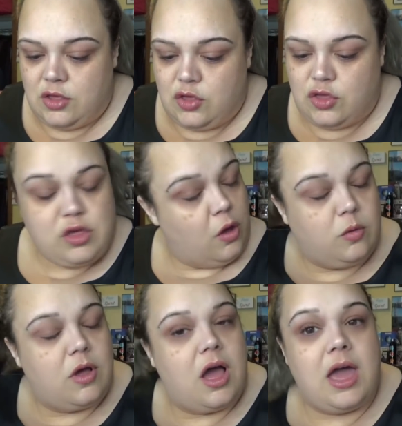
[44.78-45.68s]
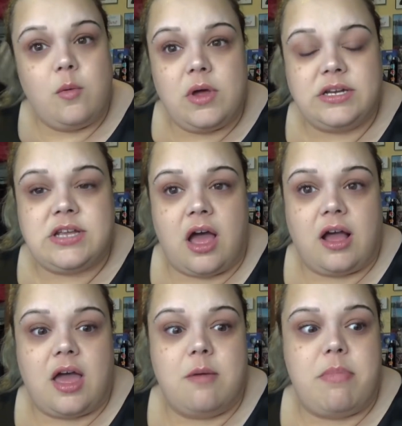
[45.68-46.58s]
So, I want to
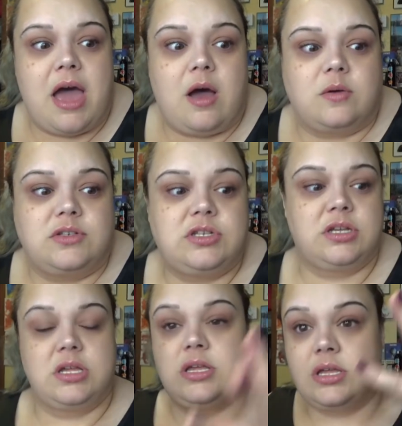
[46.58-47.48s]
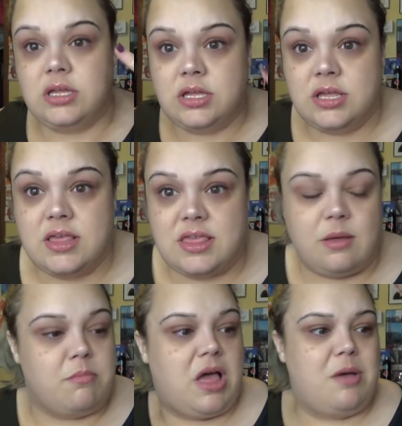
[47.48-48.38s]
talk about
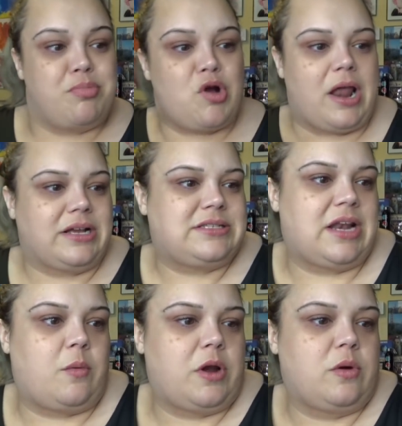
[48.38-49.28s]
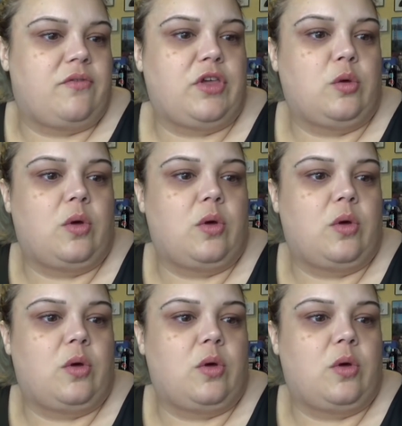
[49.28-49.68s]
some products that I want to review.